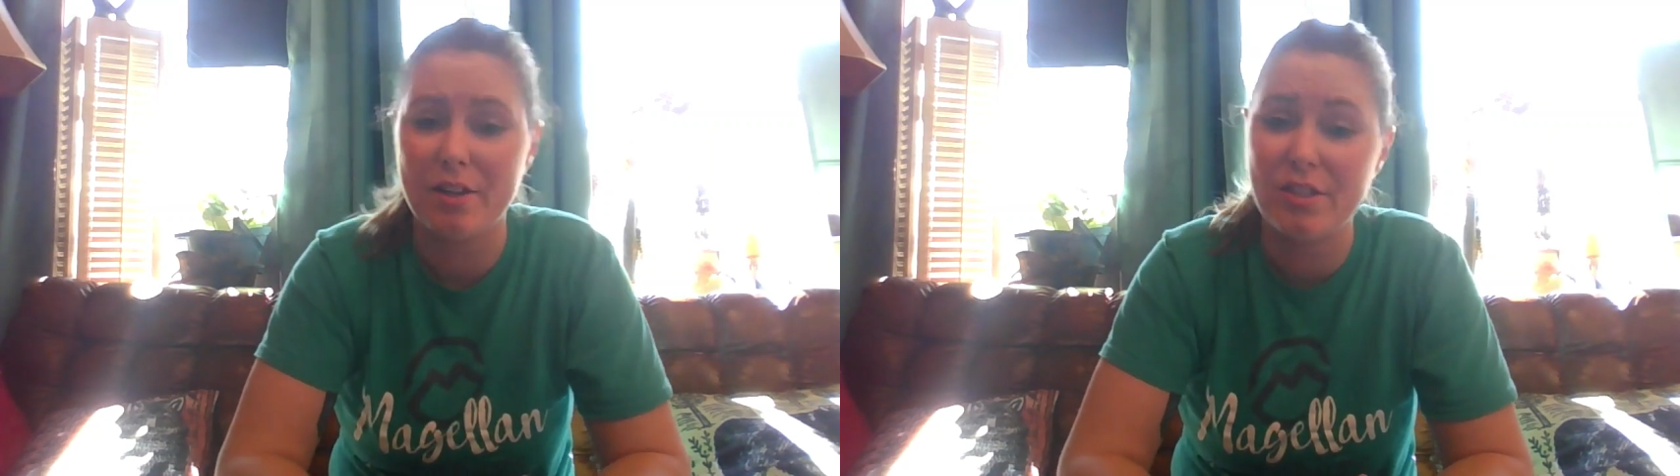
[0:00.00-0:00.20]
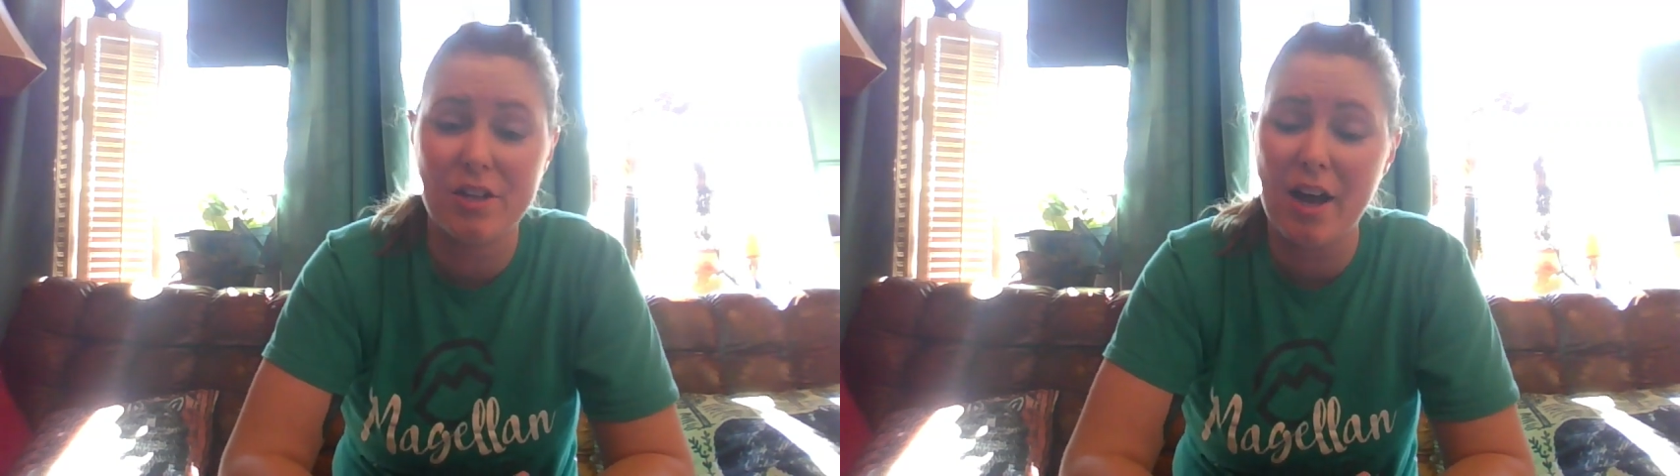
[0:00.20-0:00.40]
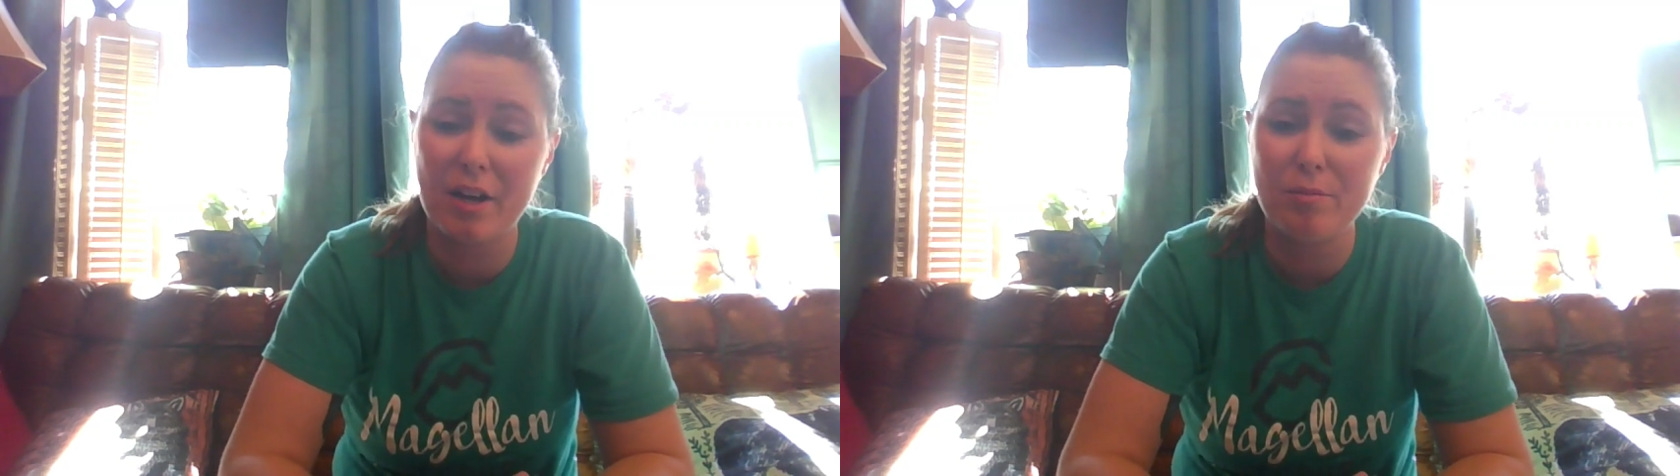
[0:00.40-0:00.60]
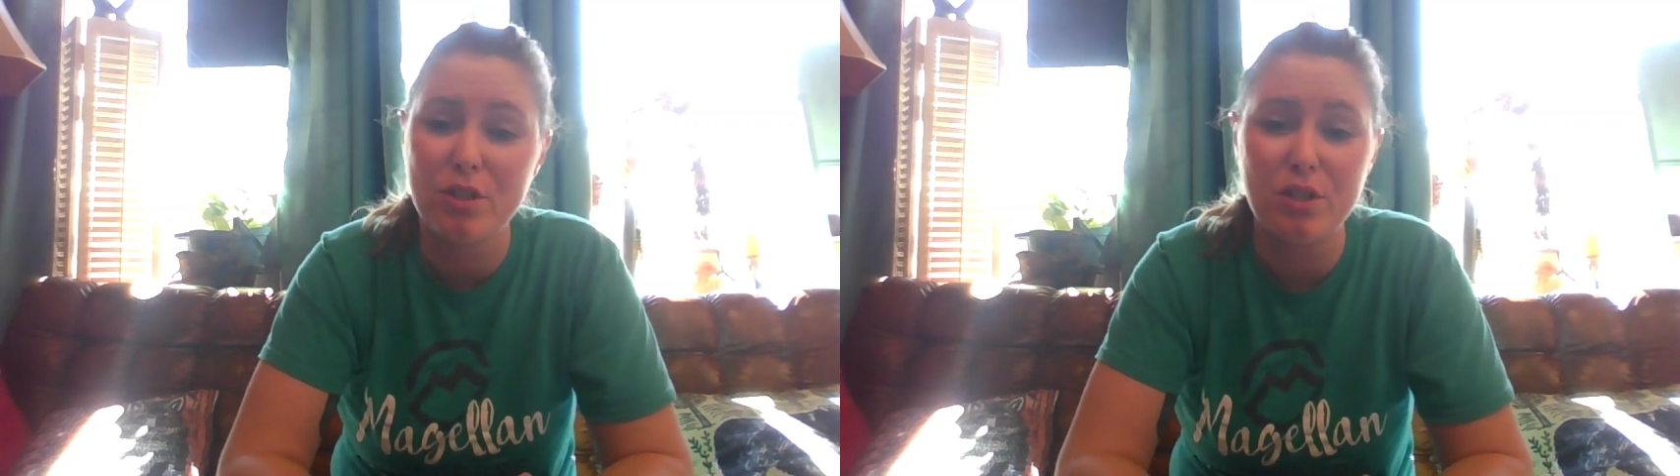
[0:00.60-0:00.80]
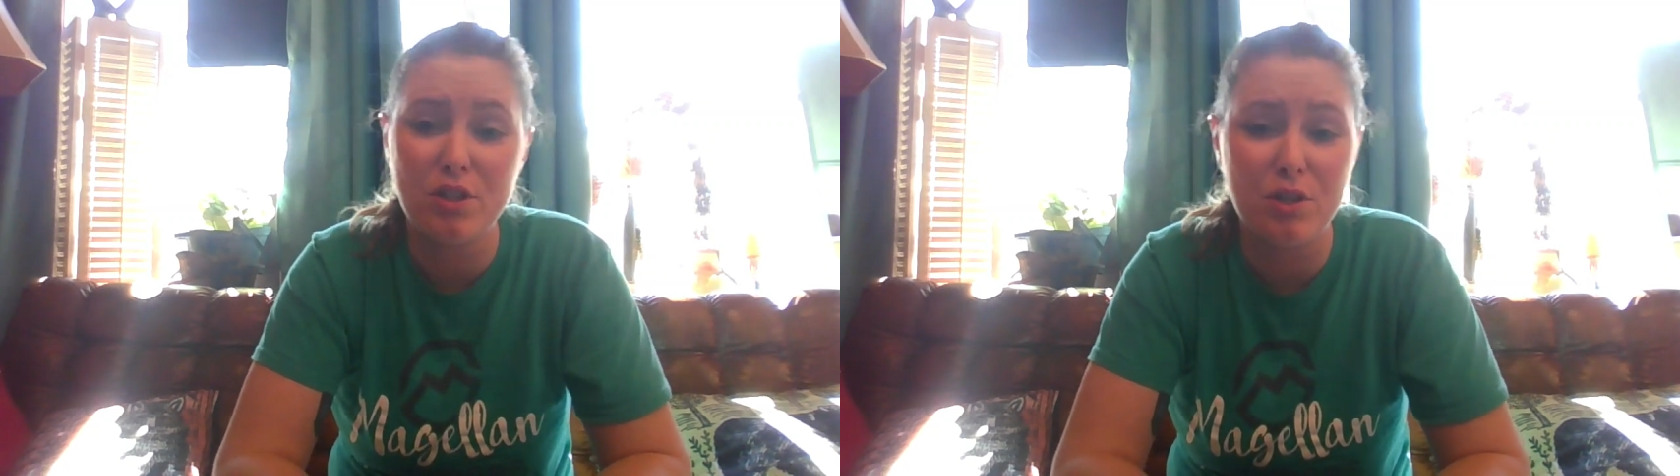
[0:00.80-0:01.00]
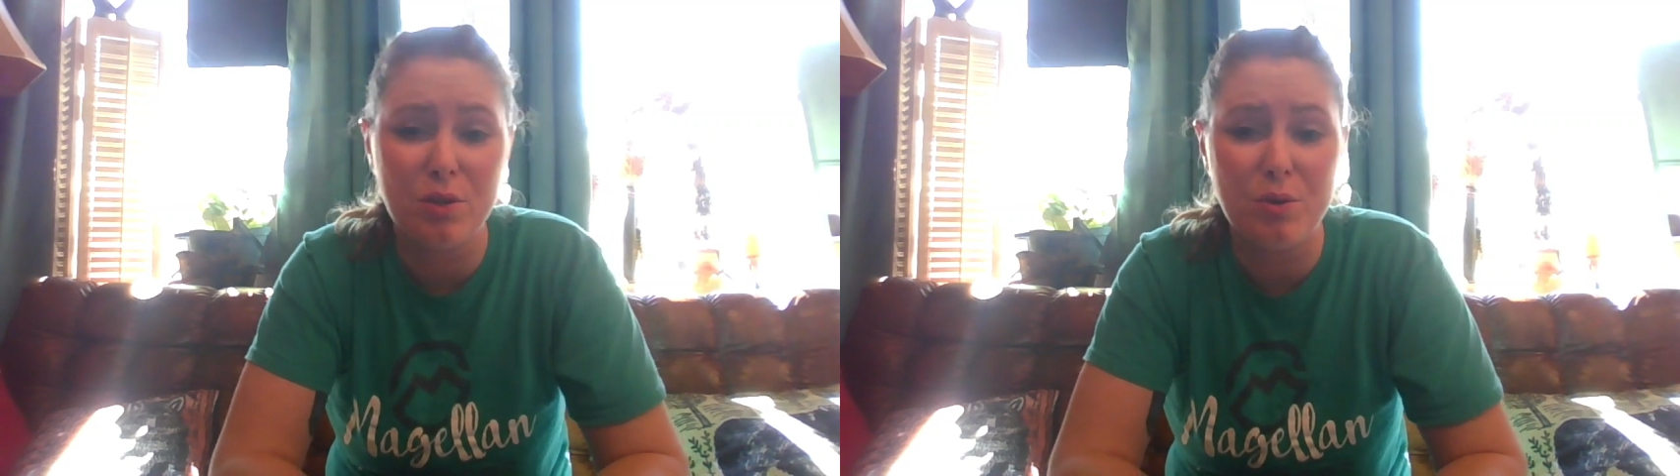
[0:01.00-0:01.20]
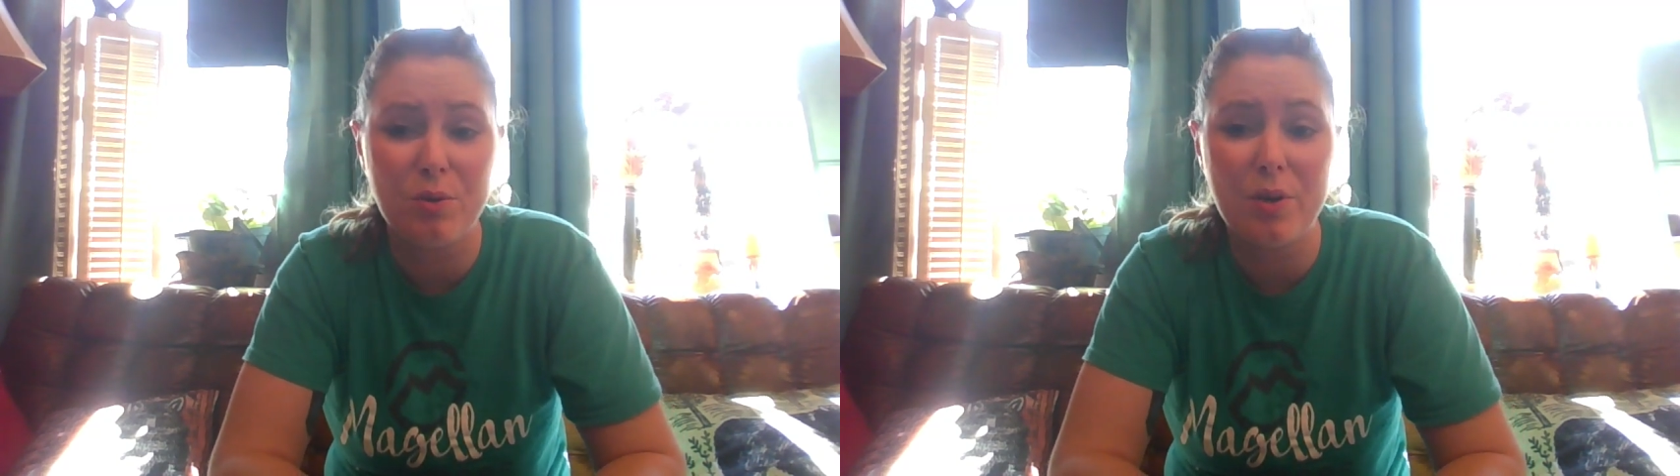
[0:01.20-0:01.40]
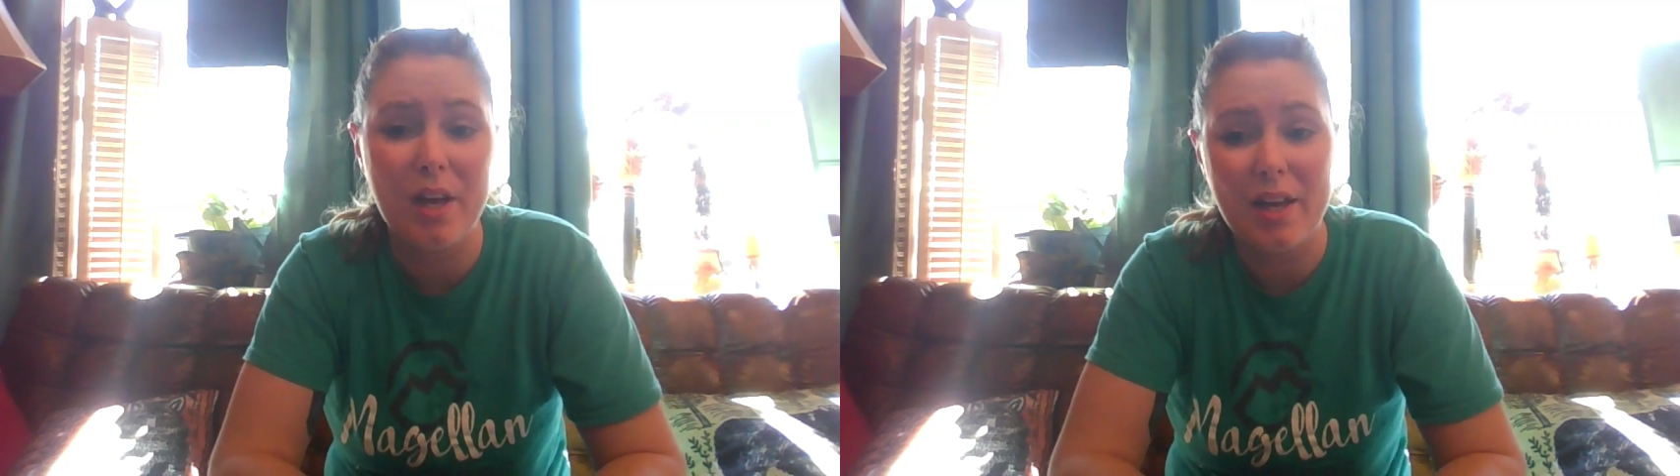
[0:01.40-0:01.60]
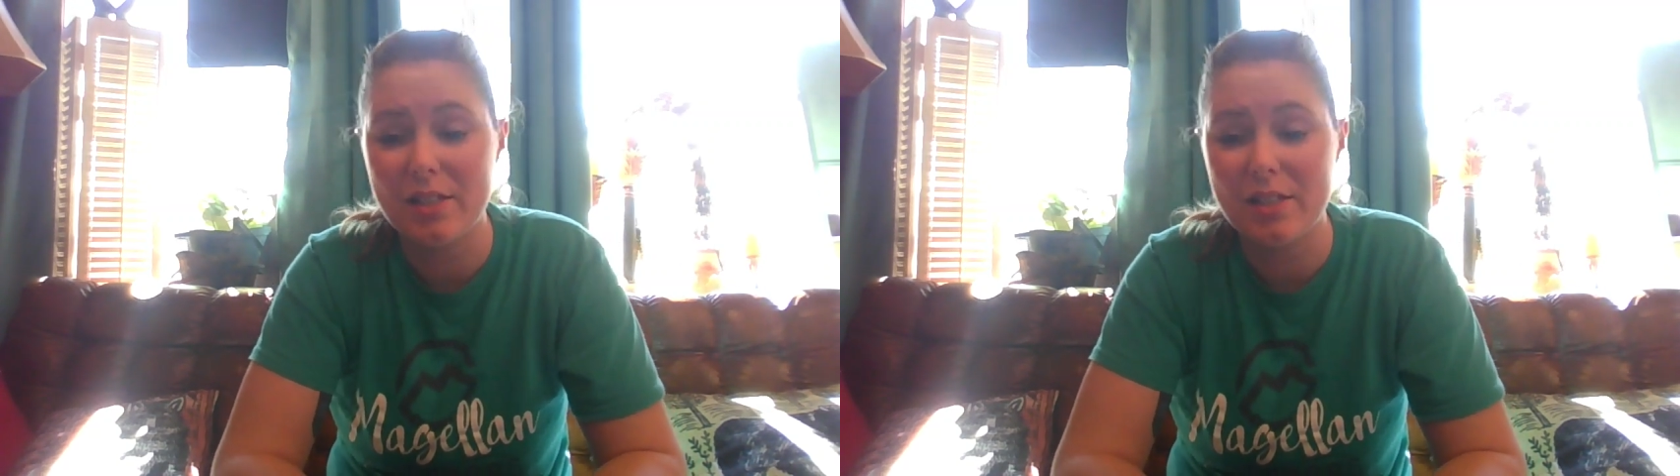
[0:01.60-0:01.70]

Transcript: It's not up to you,